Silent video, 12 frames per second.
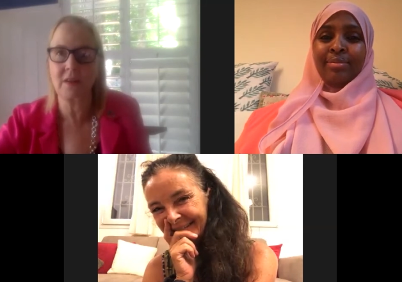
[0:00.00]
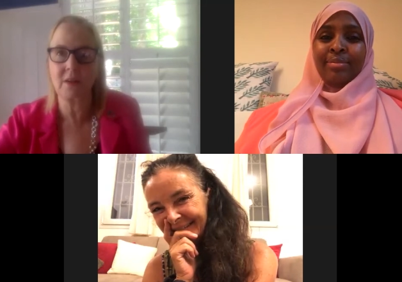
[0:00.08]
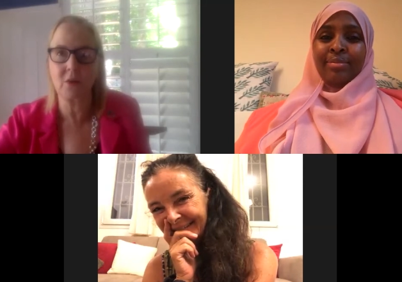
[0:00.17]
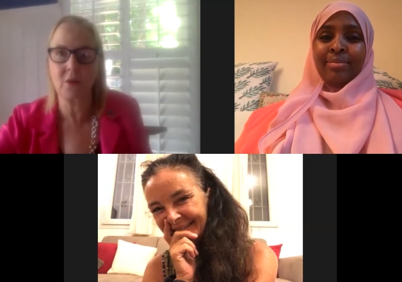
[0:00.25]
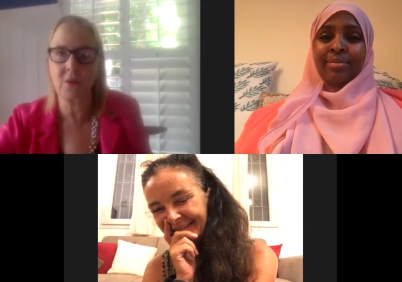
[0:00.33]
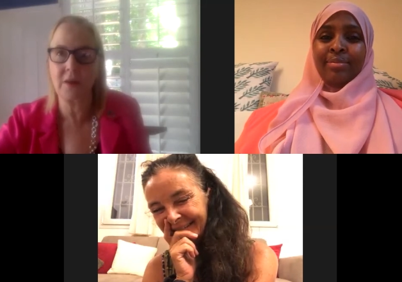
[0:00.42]

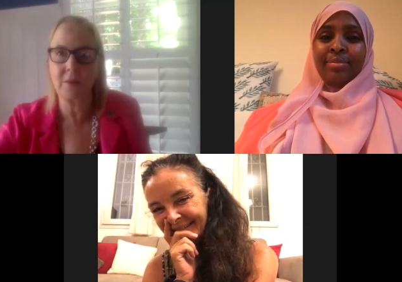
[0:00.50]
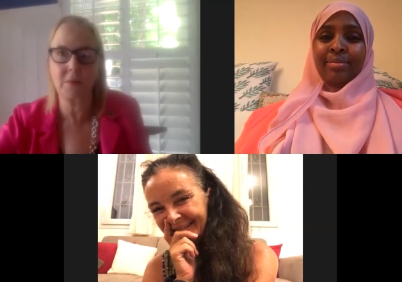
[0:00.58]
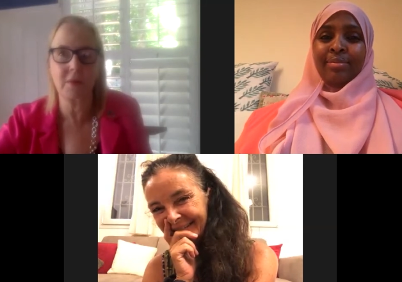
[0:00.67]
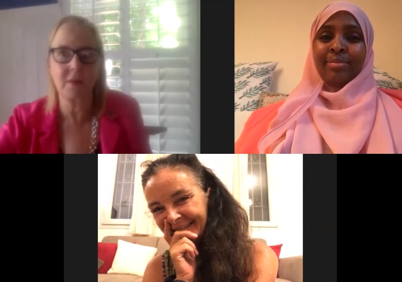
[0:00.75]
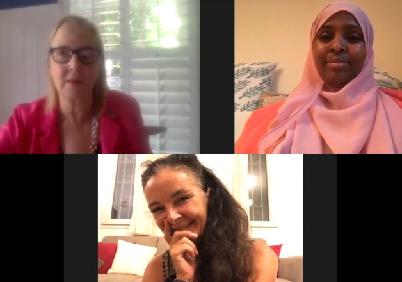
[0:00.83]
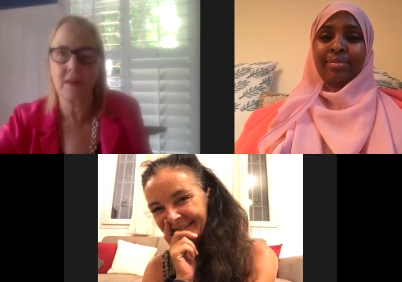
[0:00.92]

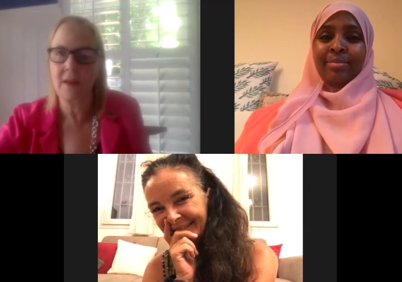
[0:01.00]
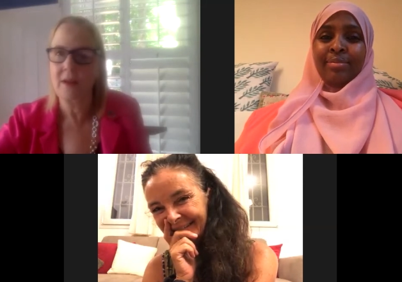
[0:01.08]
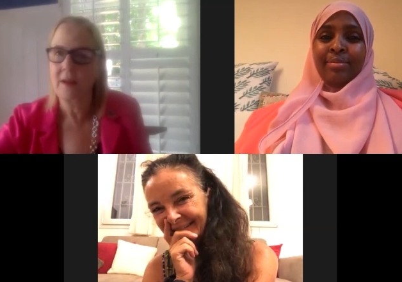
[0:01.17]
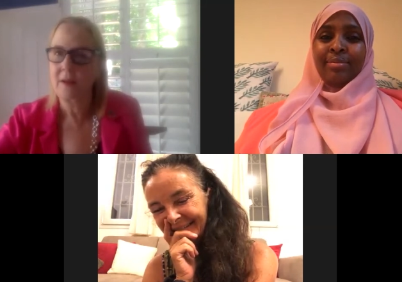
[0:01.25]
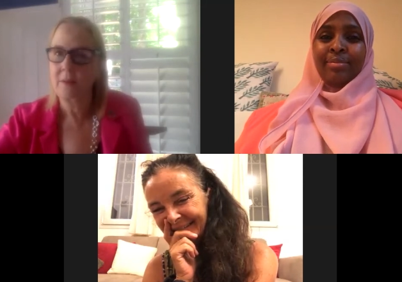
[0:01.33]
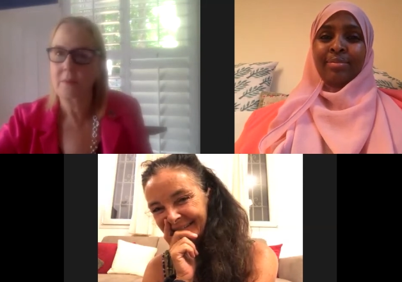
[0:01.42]
Speaker 1: incredible
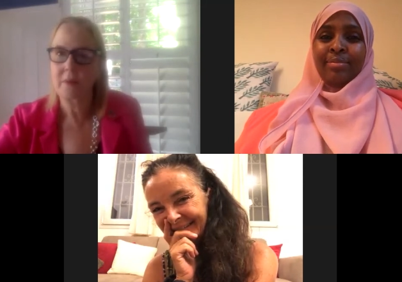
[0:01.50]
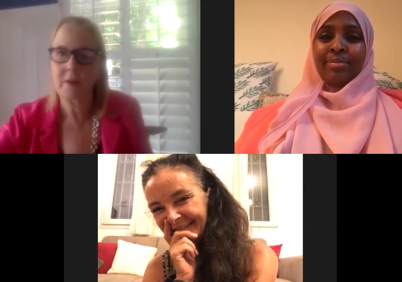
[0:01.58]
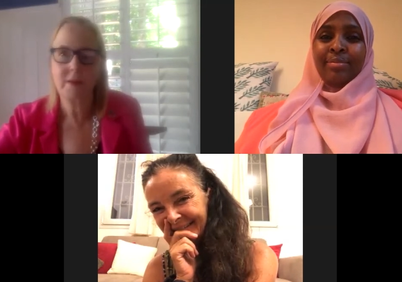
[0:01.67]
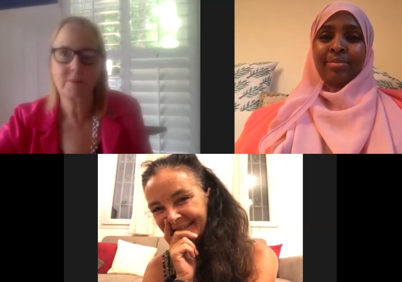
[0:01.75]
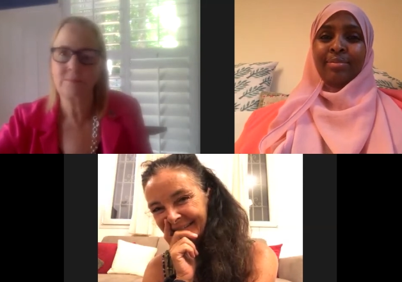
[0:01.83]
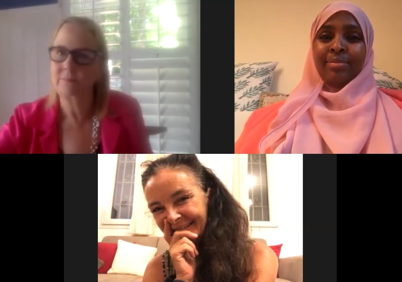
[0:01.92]

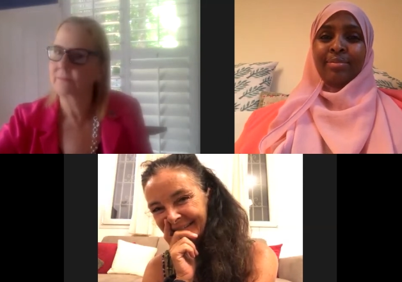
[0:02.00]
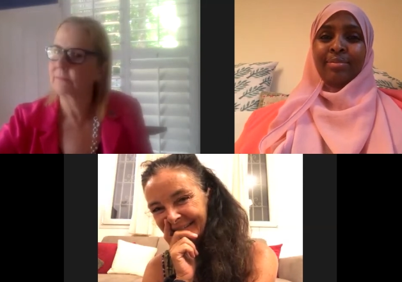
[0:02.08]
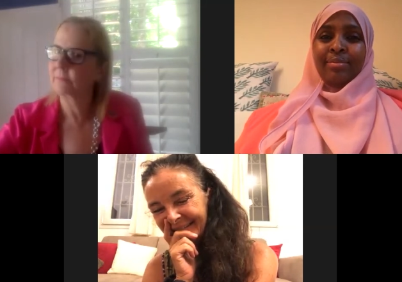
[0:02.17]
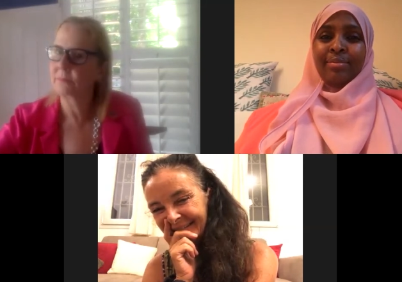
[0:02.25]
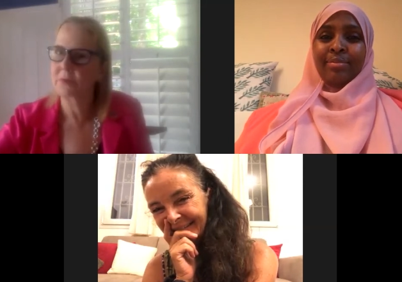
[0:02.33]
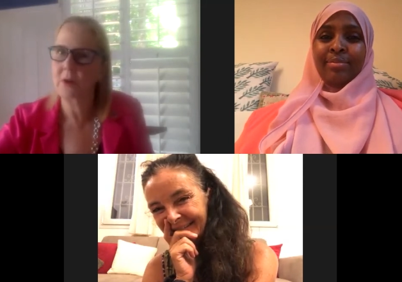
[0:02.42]
um,
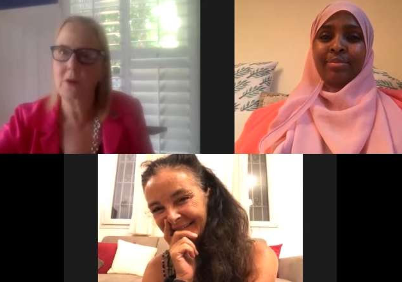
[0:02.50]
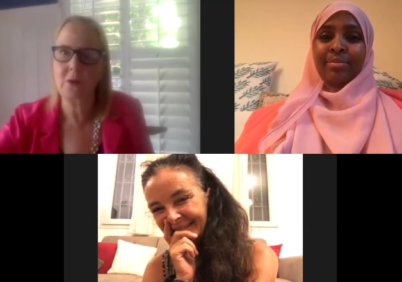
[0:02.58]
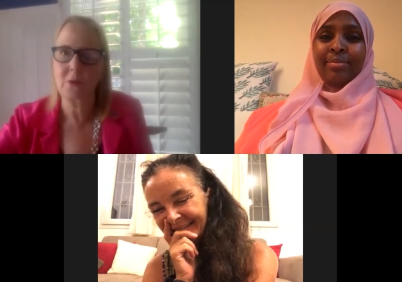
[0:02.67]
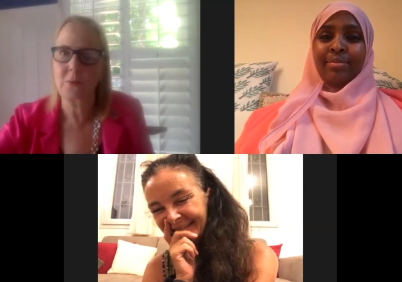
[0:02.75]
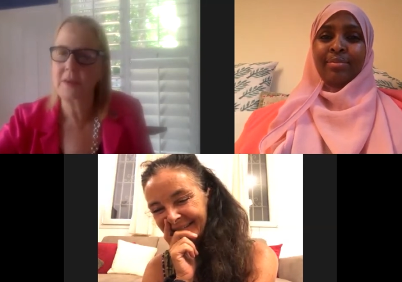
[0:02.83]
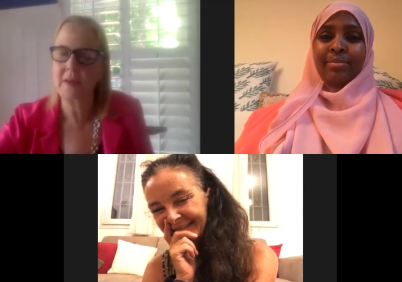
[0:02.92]

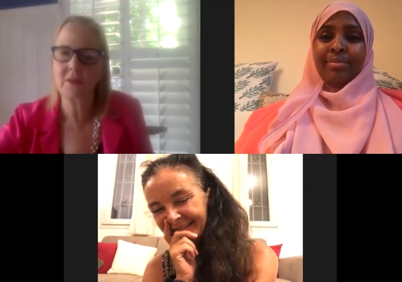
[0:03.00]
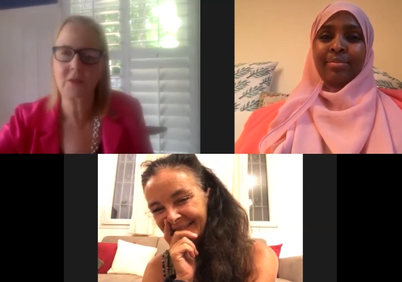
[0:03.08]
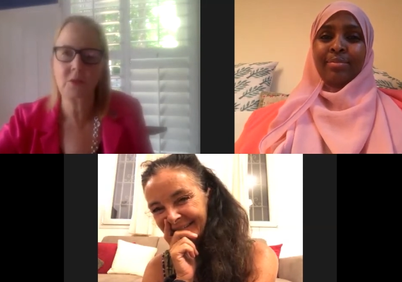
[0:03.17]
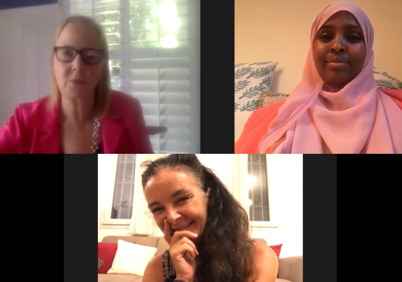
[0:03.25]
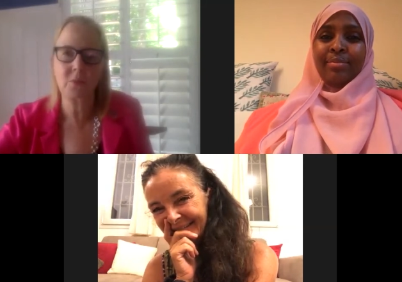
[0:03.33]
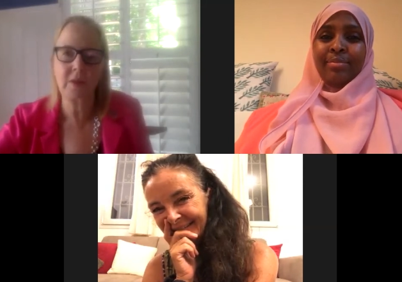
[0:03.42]
pro because
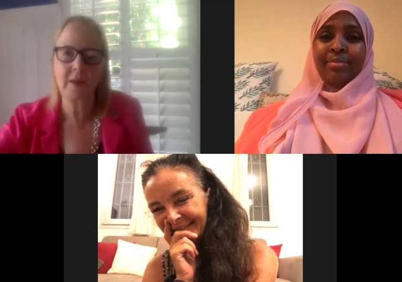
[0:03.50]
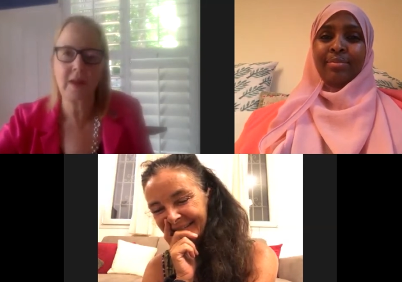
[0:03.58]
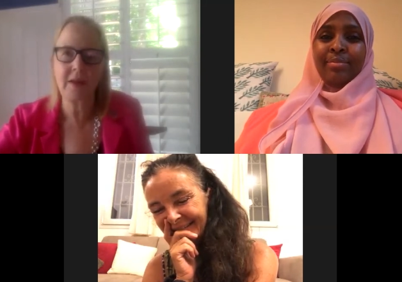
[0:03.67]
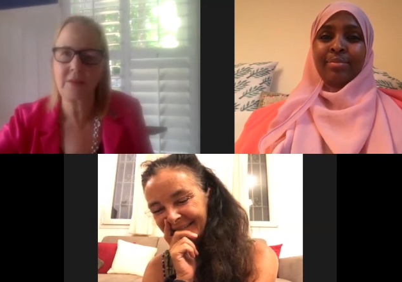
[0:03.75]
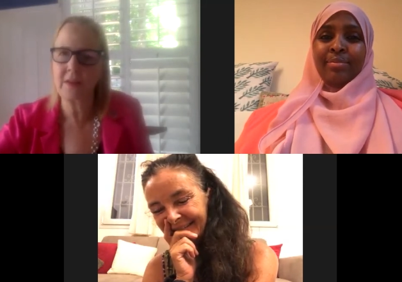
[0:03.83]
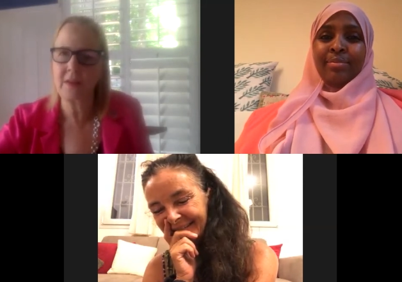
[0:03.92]
we i
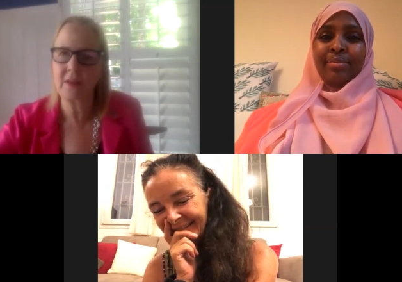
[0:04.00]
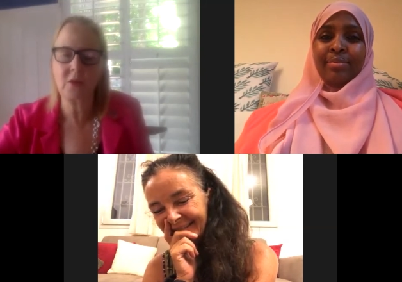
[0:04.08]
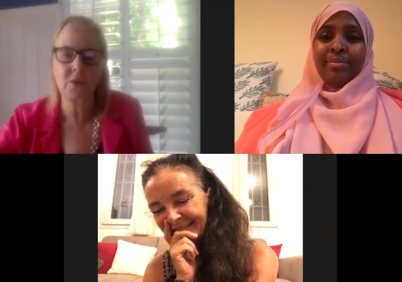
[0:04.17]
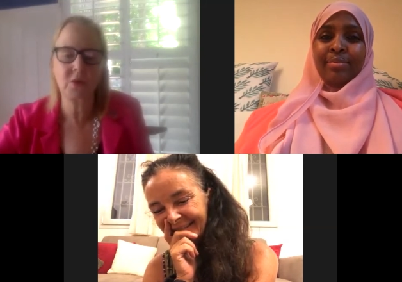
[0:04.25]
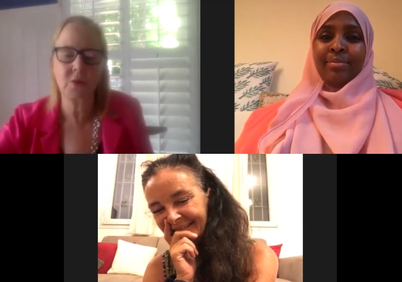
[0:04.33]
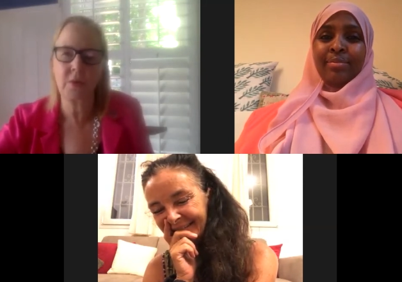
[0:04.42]
think
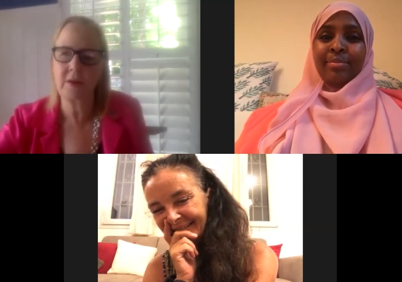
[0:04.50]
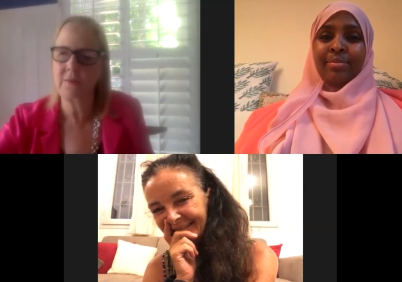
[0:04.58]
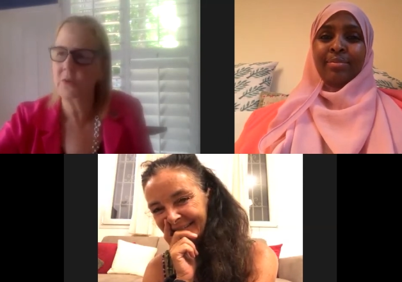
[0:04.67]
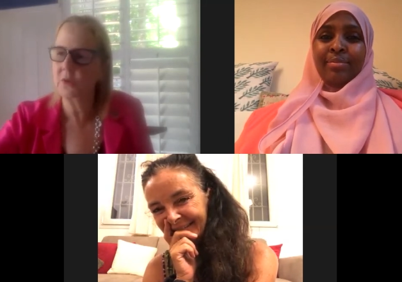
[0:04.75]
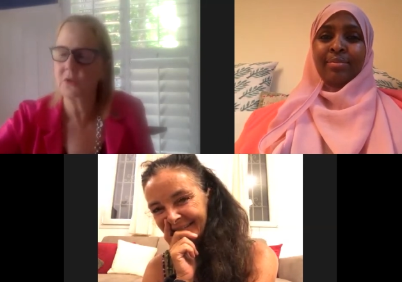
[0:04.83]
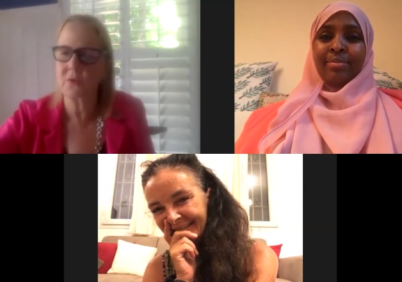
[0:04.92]
used one of
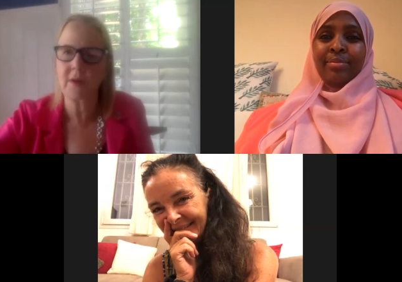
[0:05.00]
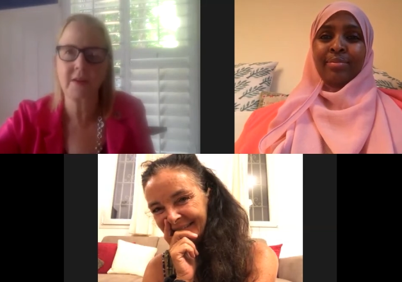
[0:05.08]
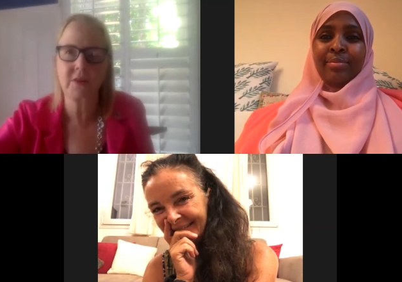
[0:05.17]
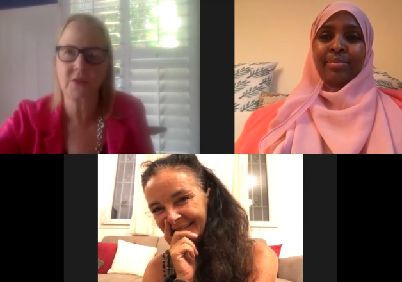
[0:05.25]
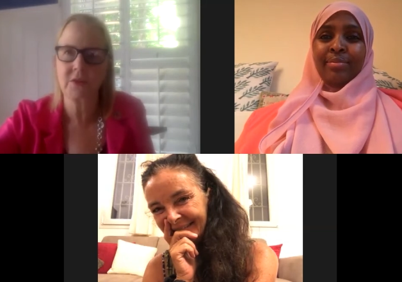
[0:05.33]
your director's